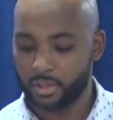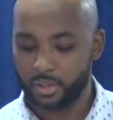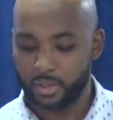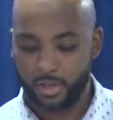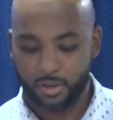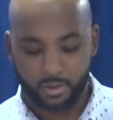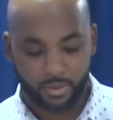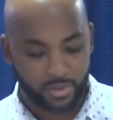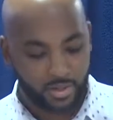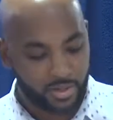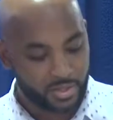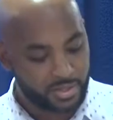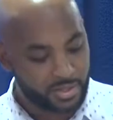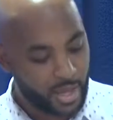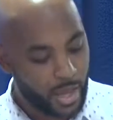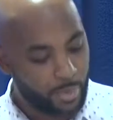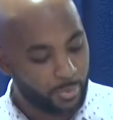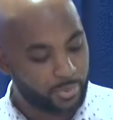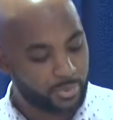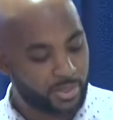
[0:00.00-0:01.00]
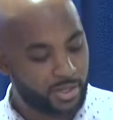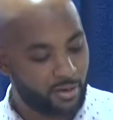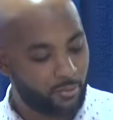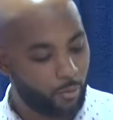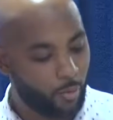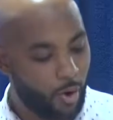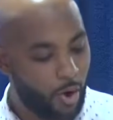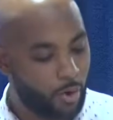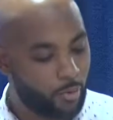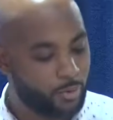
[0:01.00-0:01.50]
Here are the disciples that have
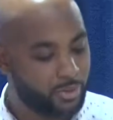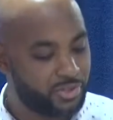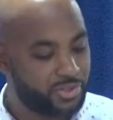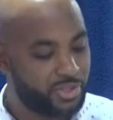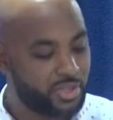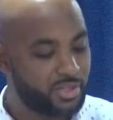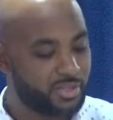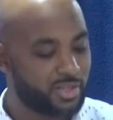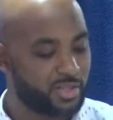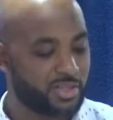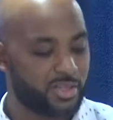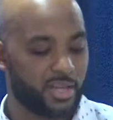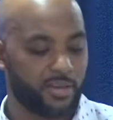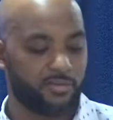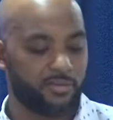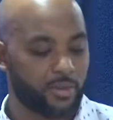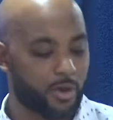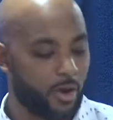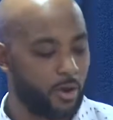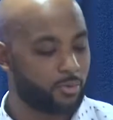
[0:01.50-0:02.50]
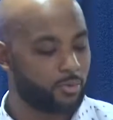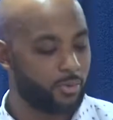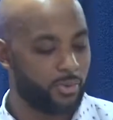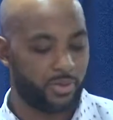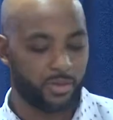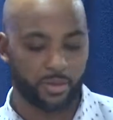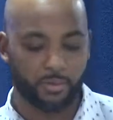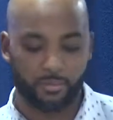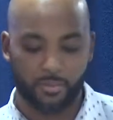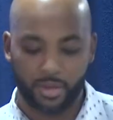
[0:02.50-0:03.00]
walked with Jesus, they've talked
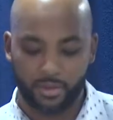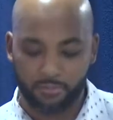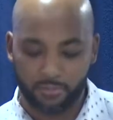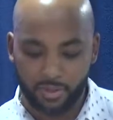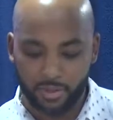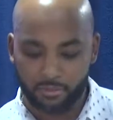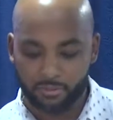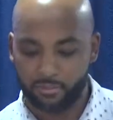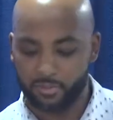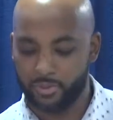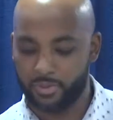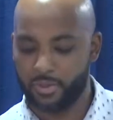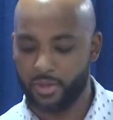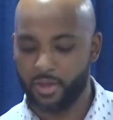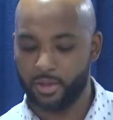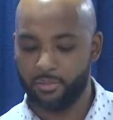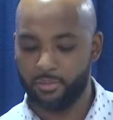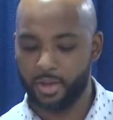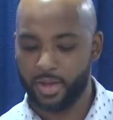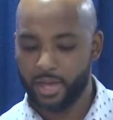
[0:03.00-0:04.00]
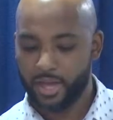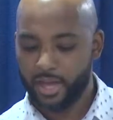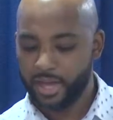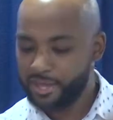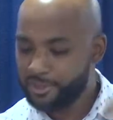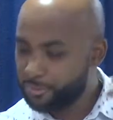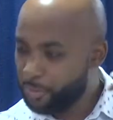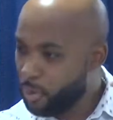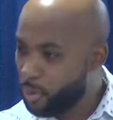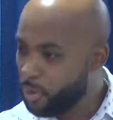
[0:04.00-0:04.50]
with him, they've lived with him,
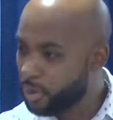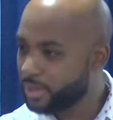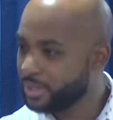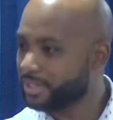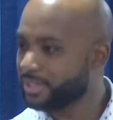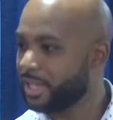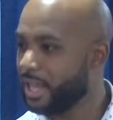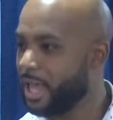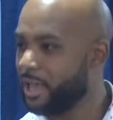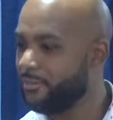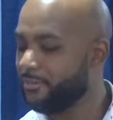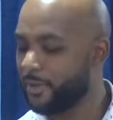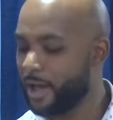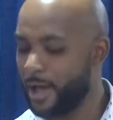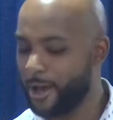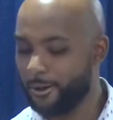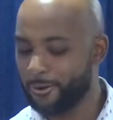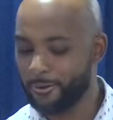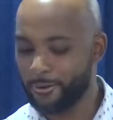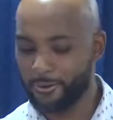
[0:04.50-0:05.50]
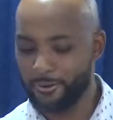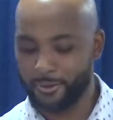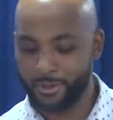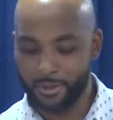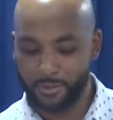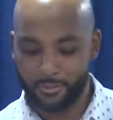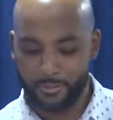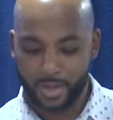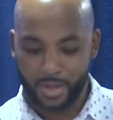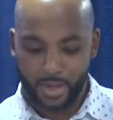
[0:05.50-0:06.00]
he's poured his life out on
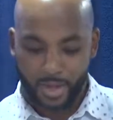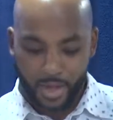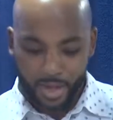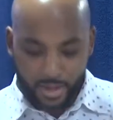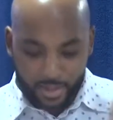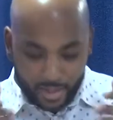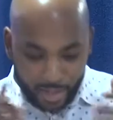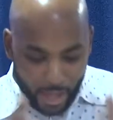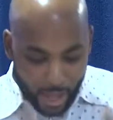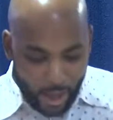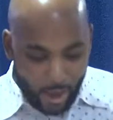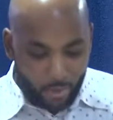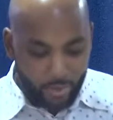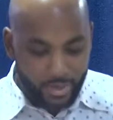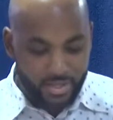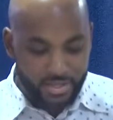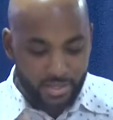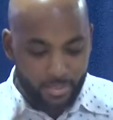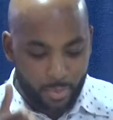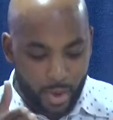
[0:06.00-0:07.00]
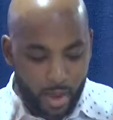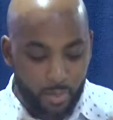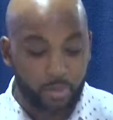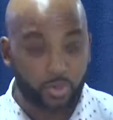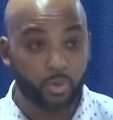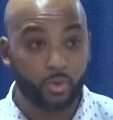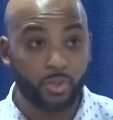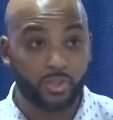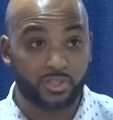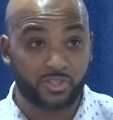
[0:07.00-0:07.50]
them, and now he's about
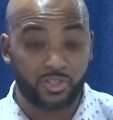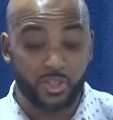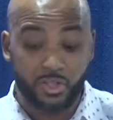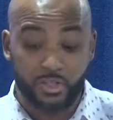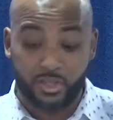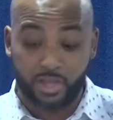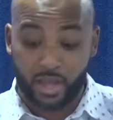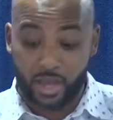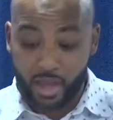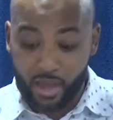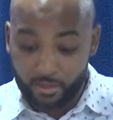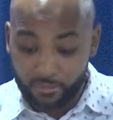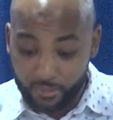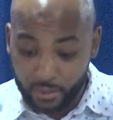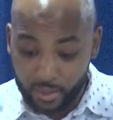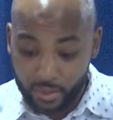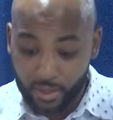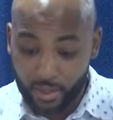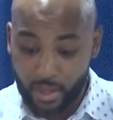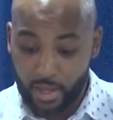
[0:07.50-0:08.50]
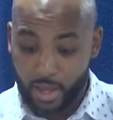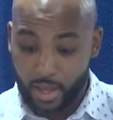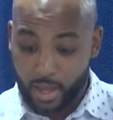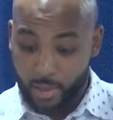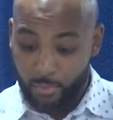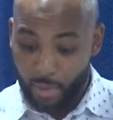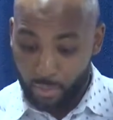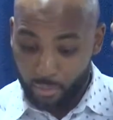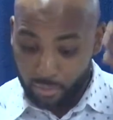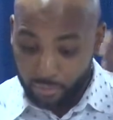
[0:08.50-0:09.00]
to ascend to heaven.
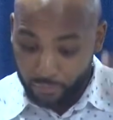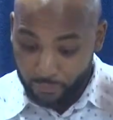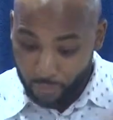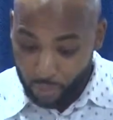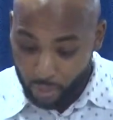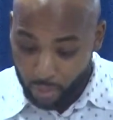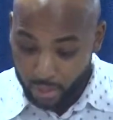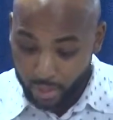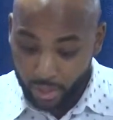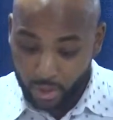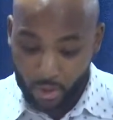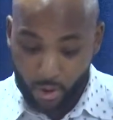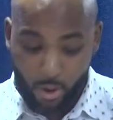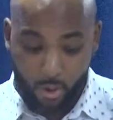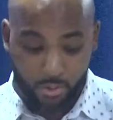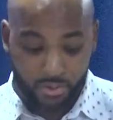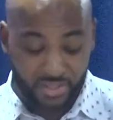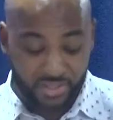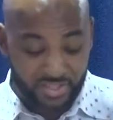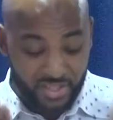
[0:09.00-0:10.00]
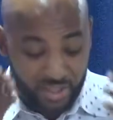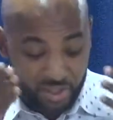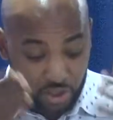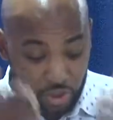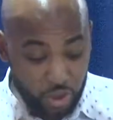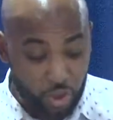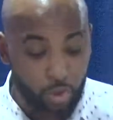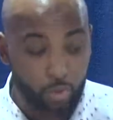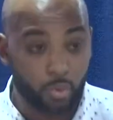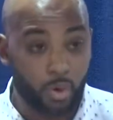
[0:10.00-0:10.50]
But before he goes, he
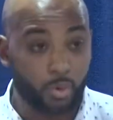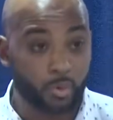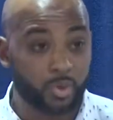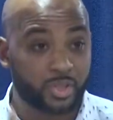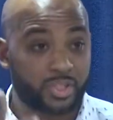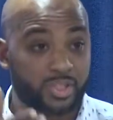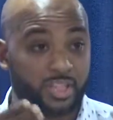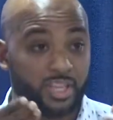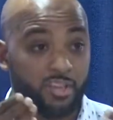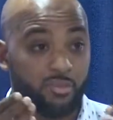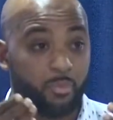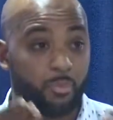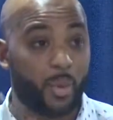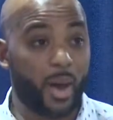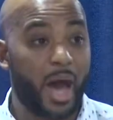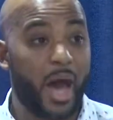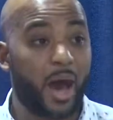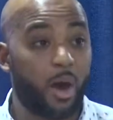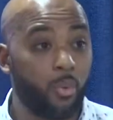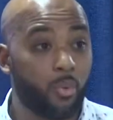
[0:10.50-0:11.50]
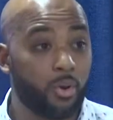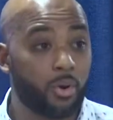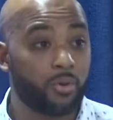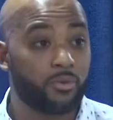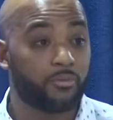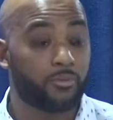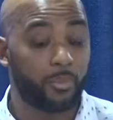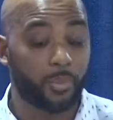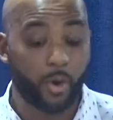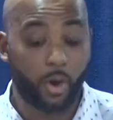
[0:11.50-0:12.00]
says, You will receive power
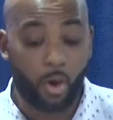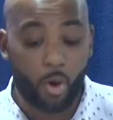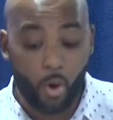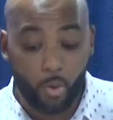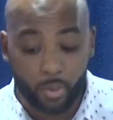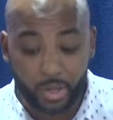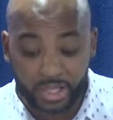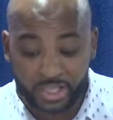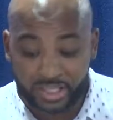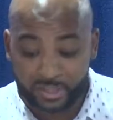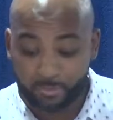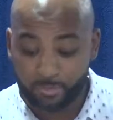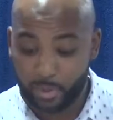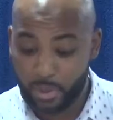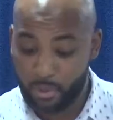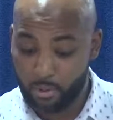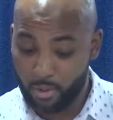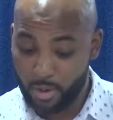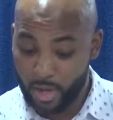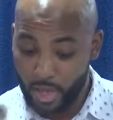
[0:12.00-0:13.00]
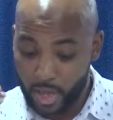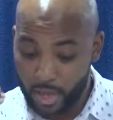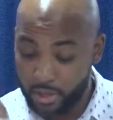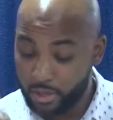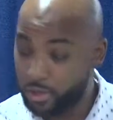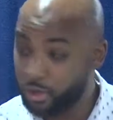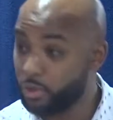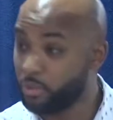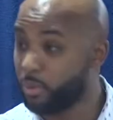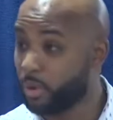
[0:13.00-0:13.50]
from the Holy Spirit,
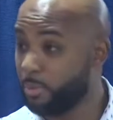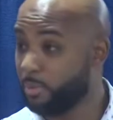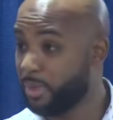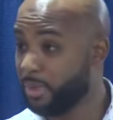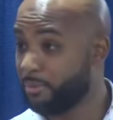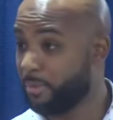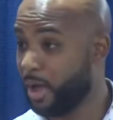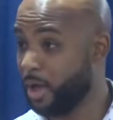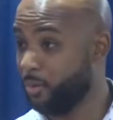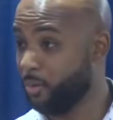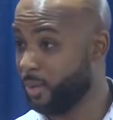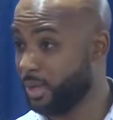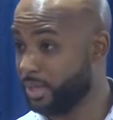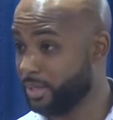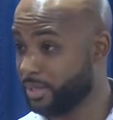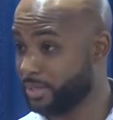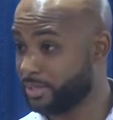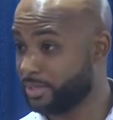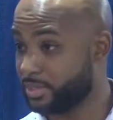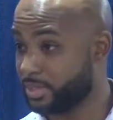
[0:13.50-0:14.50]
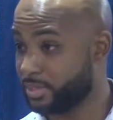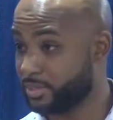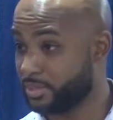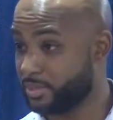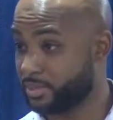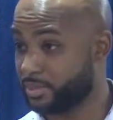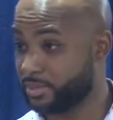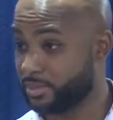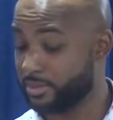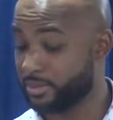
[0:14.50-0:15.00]
and you will be my
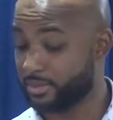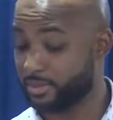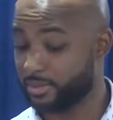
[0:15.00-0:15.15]
witnesses.